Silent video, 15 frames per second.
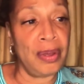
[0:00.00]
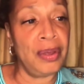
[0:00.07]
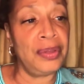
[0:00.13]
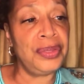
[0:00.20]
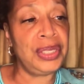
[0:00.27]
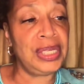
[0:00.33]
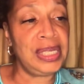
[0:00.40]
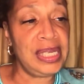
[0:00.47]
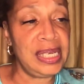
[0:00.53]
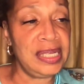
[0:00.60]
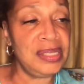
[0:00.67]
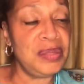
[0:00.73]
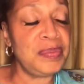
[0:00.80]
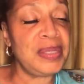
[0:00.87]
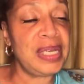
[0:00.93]
The
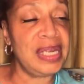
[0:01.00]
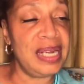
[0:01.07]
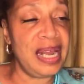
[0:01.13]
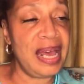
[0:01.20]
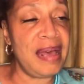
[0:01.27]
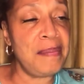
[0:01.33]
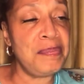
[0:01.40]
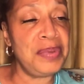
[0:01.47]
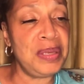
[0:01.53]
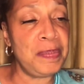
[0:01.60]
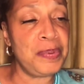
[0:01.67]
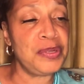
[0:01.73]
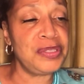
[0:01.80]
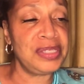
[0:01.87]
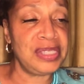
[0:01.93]
kingdom cannot be
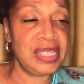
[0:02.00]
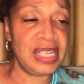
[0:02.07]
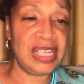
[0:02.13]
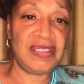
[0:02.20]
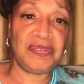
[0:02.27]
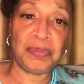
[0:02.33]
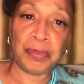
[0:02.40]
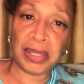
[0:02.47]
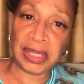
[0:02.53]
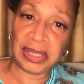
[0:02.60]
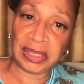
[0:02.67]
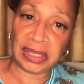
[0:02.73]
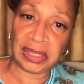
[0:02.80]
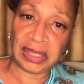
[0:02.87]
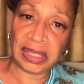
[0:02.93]
perceived
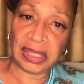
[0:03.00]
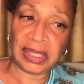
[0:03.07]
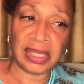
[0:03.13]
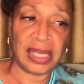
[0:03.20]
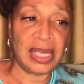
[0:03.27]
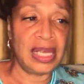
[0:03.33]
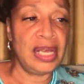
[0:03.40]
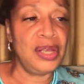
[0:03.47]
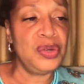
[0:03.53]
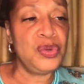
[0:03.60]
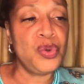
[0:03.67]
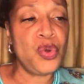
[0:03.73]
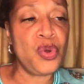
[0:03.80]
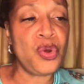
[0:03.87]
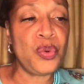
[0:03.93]
mentally nor